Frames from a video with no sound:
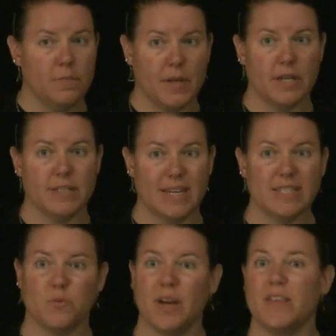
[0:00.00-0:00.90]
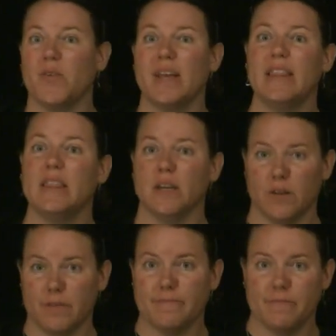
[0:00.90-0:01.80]
because that's why they're in
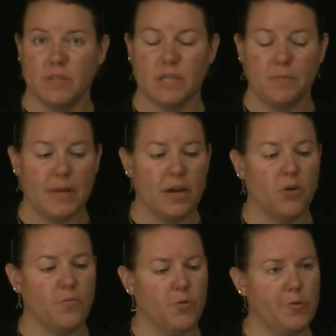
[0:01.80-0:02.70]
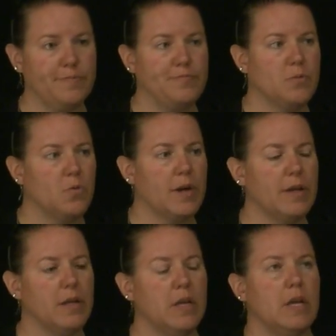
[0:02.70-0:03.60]
there, to be helpful, okay?